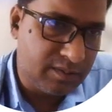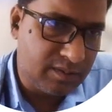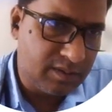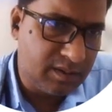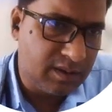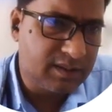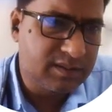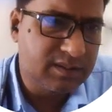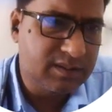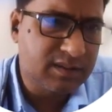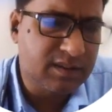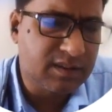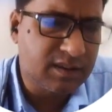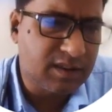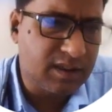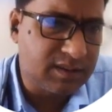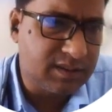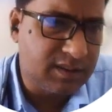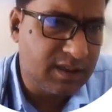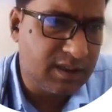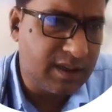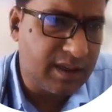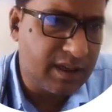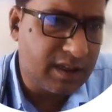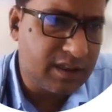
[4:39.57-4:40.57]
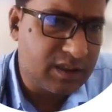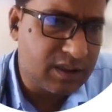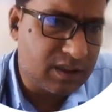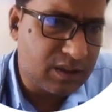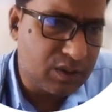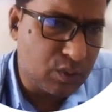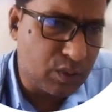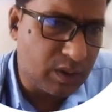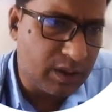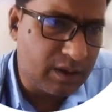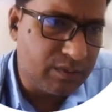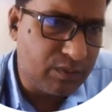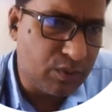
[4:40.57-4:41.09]
Let's consider here
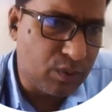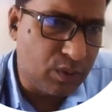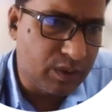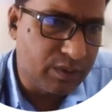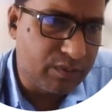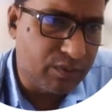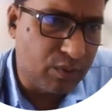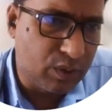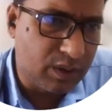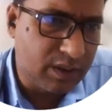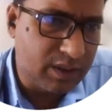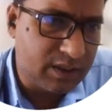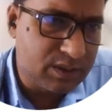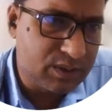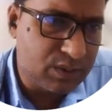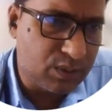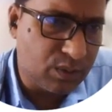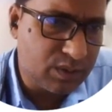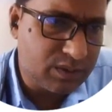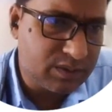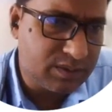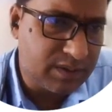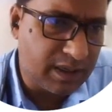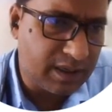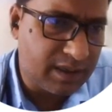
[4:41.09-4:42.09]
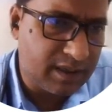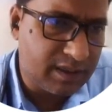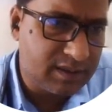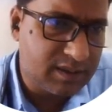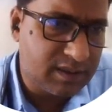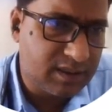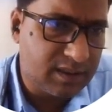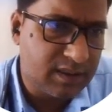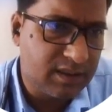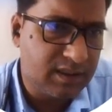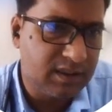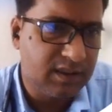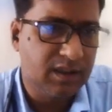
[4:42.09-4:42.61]
12 volt voltage source, that is
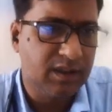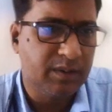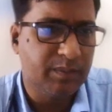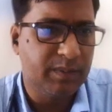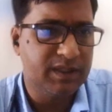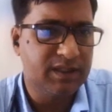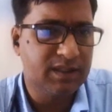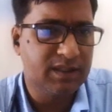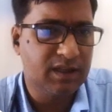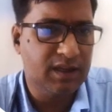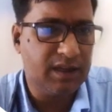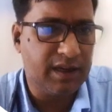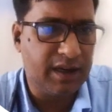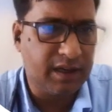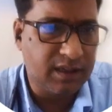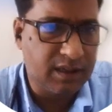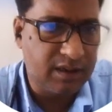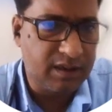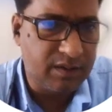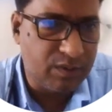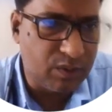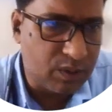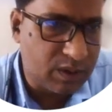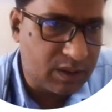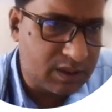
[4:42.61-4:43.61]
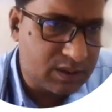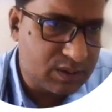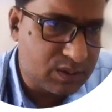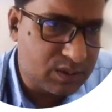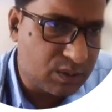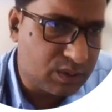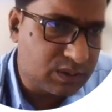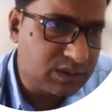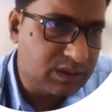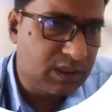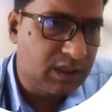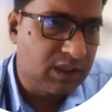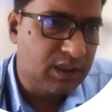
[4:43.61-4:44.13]
basically ideal voltage
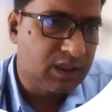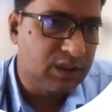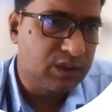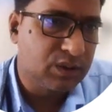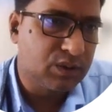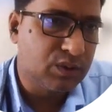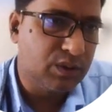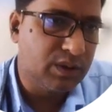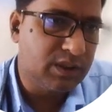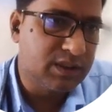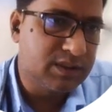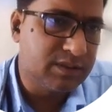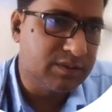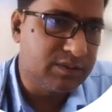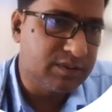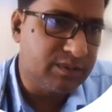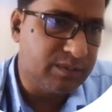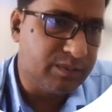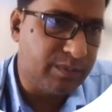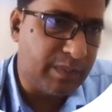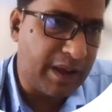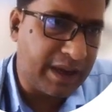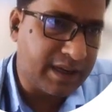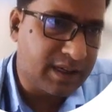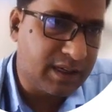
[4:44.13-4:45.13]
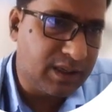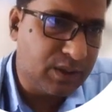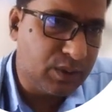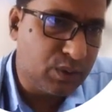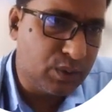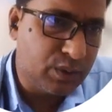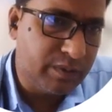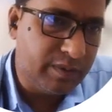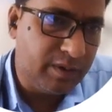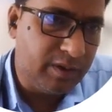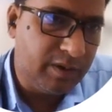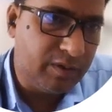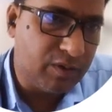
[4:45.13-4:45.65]
source. So its
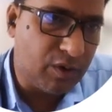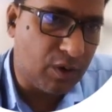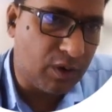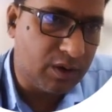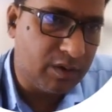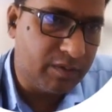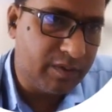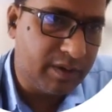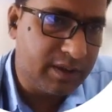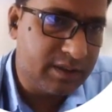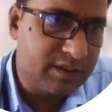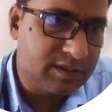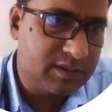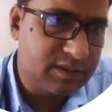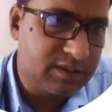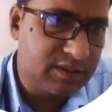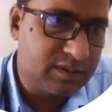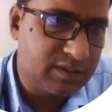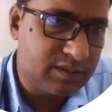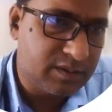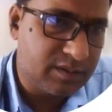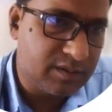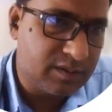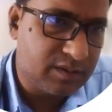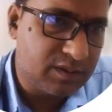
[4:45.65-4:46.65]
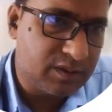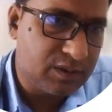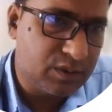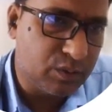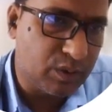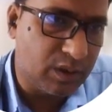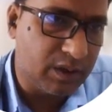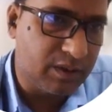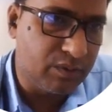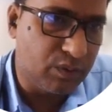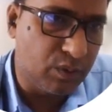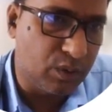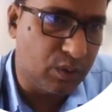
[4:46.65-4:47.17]
magnitude will always
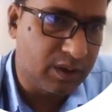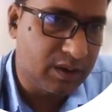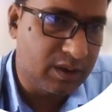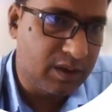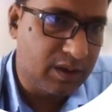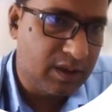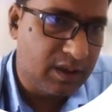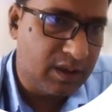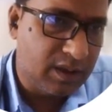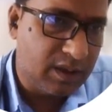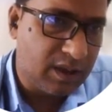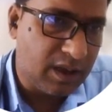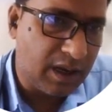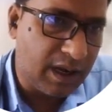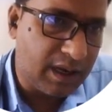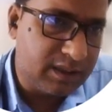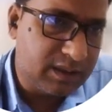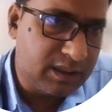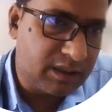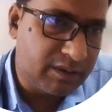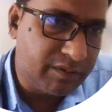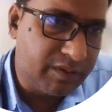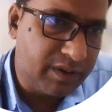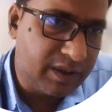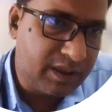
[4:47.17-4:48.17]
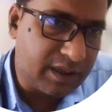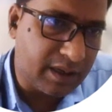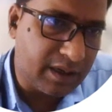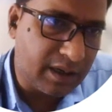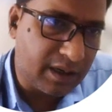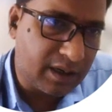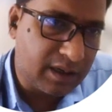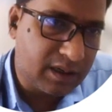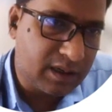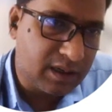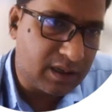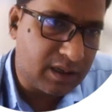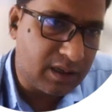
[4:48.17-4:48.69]
12 volt. Either we
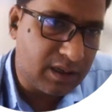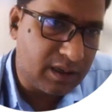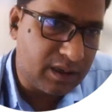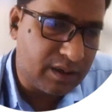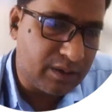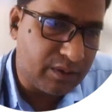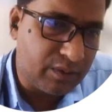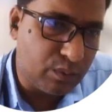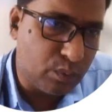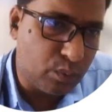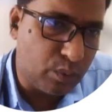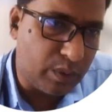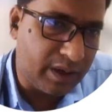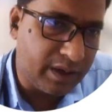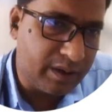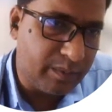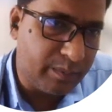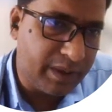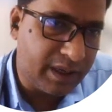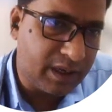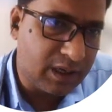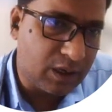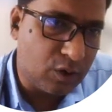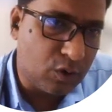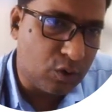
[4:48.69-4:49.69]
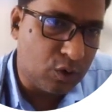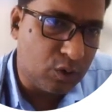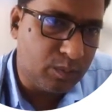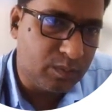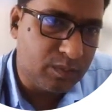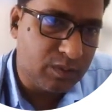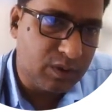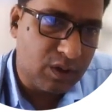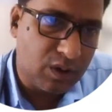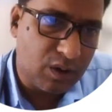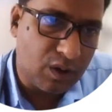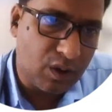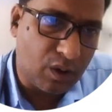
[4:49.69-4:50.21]
connect 1 mega
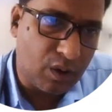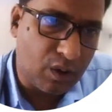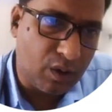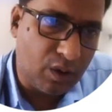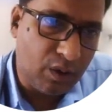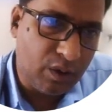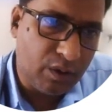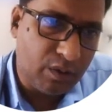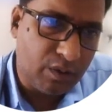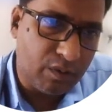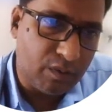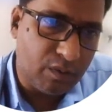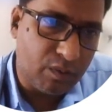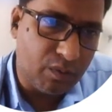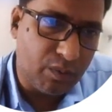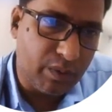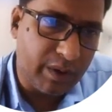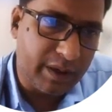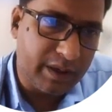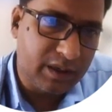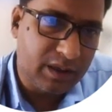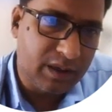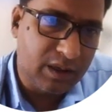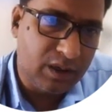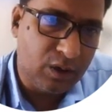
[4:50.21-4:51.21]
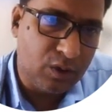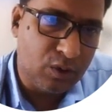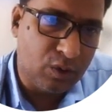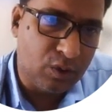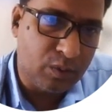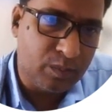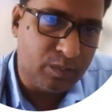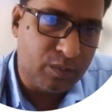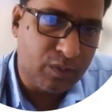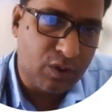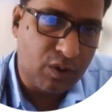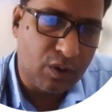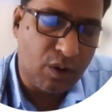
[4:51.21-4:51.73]
ohm or 1 kilo
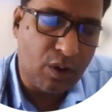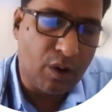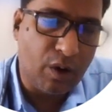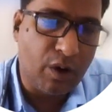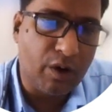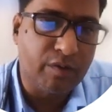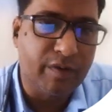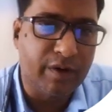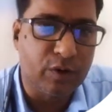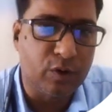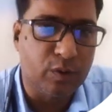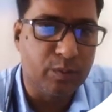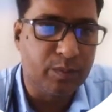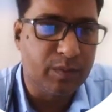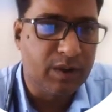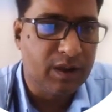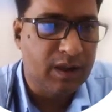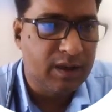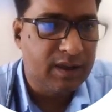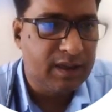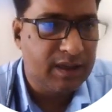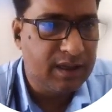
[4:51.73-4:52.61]
ohm or 1 ohm.